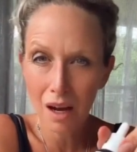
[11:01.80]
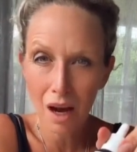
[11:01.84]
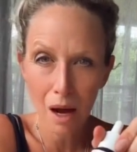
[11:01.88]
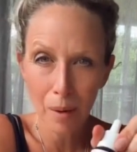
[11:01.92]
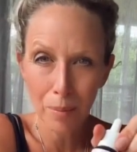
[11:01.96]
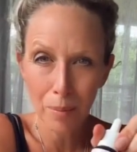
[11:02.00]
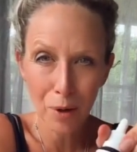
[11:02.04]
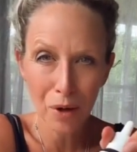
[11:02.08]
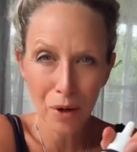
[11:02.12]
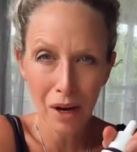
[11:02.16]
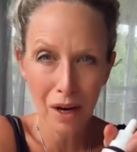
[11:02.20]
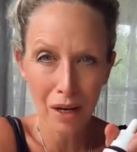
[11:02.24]
to
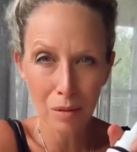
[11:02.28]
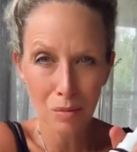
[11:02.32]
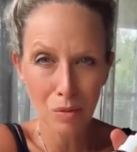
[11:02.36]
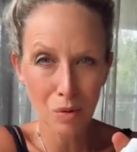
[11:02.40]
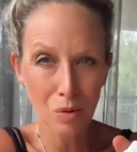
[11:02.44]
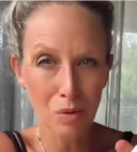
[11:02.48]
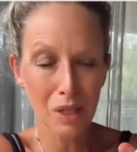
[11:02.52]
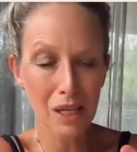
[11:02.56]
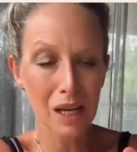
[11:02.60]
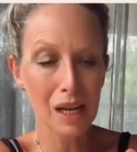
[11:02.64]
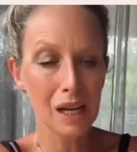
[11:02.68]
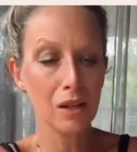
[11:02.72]
calm your
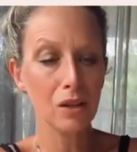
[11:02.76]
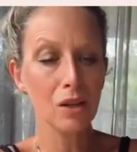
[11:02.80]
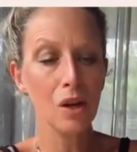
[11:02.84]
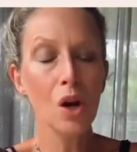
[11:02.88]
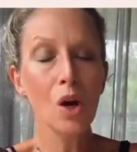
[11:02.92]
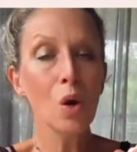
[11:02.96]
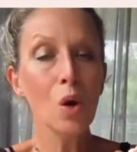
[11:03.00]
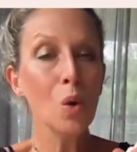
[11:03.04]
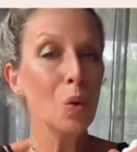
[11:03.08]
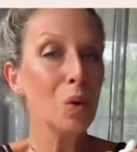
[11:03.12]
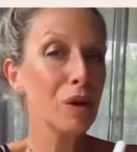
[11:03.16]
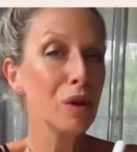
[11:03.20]
animal
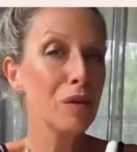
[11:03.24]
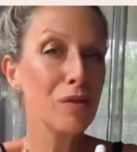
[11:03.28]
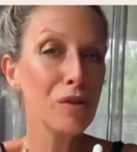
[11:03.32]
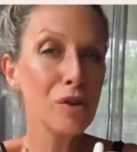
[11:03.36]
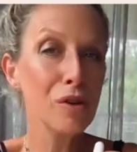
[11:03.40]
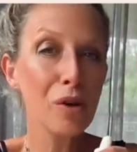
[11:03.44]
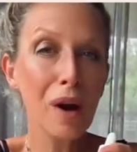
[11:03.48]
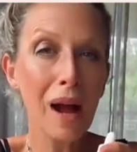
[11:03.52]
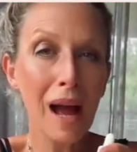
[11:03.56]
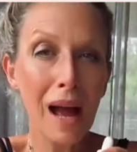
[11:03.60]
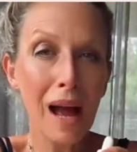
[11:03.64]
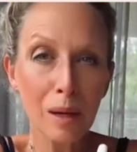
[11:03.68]
down.
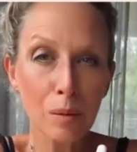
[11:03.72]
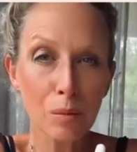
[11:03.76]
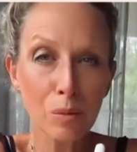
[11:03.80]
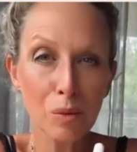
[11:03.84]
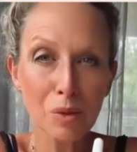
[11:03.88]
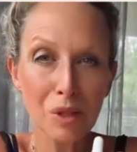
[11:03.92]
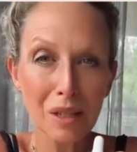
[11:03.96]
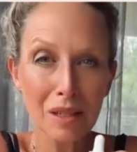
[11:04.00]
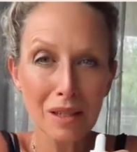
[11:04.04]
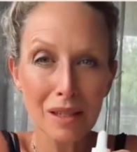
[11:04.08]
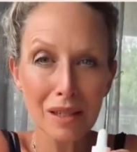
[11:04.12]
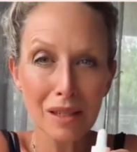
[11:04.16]
Whatever your
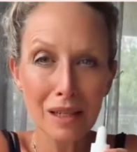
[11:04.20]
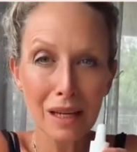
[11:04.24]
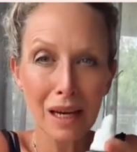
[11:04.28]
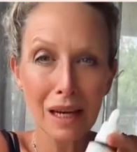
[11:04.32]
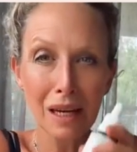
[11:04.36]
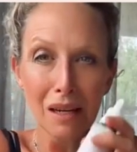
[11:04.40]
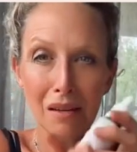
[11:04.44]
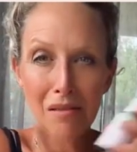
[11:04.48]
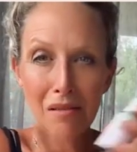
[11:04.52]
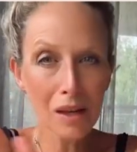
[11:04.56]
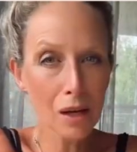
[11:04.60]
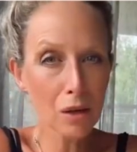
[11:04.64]
animal doesn't
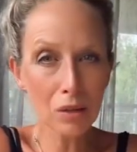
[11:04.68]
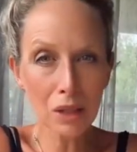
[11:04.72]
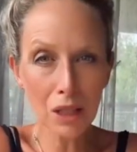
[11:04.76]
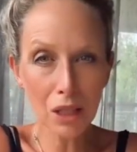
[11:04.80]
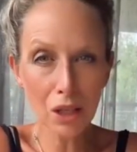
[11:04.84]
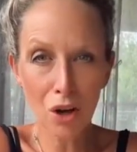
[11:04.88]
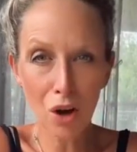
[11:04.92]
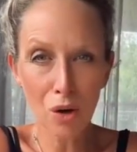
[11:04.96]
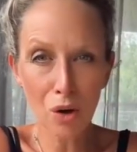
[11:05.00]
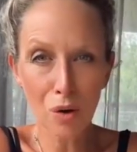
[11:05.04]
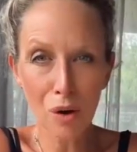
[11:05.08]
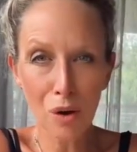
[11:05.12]
need, they'll
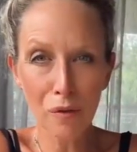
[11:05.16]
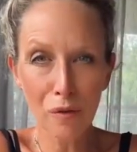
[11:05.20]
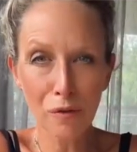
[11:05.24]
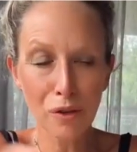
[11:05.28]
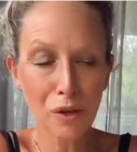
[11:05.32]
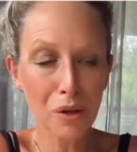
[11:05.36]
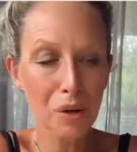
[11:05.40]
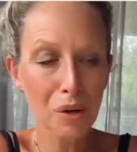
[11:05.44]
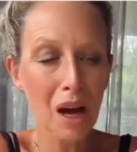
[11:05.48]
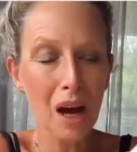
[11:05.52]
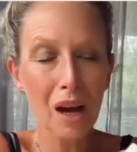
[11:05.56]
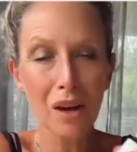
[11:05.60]
let go
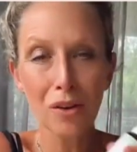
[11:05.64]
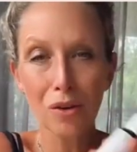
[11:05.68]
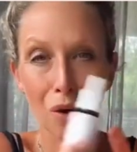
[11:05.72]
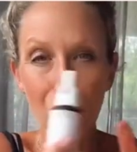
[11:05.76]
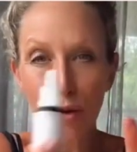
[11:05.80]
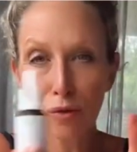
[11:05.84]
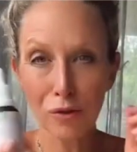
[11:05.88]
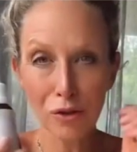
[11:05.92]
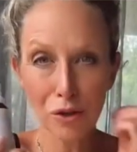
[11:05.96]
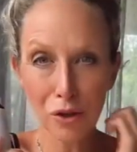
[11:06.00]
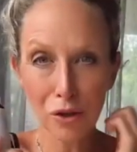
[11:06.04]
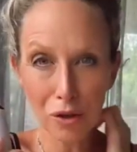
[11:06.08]
of. You
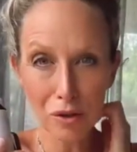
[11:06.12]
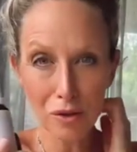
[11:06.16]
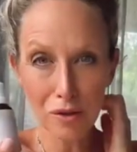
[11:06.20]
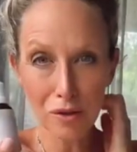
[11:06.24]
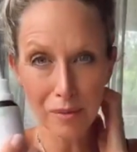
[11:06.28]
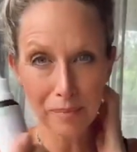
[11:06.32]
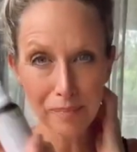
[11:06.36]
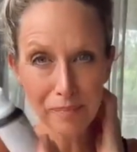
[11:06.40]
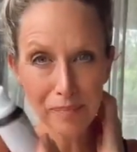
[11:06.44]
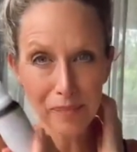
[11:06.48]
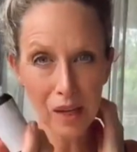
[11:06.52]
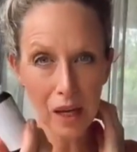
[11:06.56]
can't
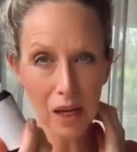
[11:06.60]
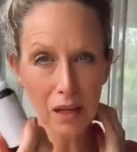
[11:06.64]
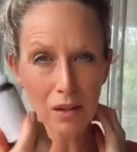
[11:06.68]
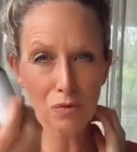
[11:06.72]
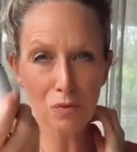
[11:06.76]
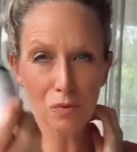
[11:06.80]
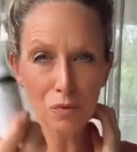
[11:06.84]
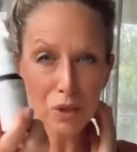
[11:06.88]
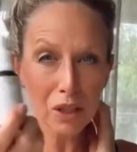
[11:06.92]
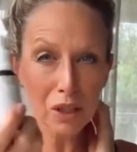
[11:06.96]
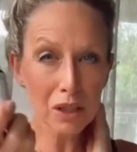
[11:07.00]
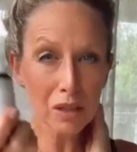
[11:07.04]
overdose. Yeah,
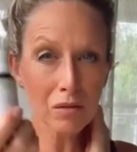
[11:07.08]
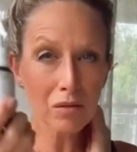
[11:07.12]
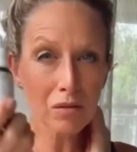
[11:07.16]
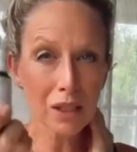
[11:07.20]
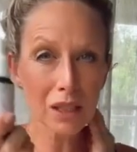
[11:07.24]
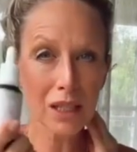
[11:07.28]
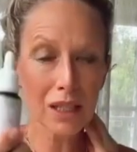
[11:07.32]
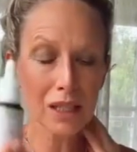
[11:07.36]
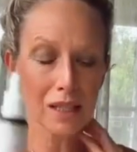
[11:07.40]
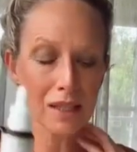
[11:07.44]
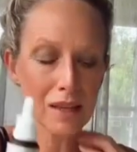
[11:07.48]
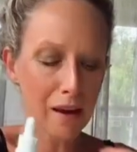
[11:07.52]
it's really,
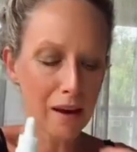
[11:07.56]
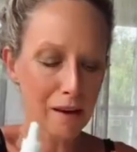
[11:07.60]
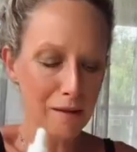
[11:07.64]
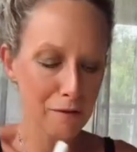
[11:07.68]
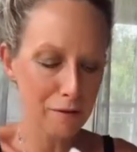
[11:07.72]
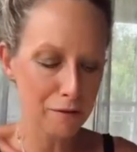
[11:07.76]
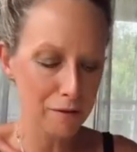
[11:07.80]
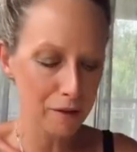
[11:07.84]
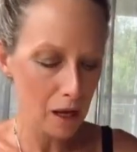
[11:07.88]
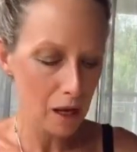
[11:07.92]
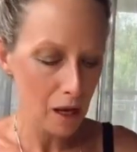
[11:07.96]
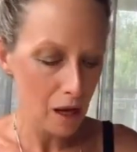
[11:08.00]
really
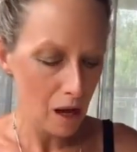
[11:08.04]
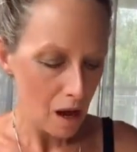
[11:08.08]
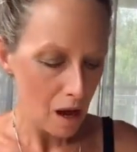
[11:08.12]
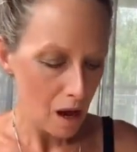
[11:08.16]
safe.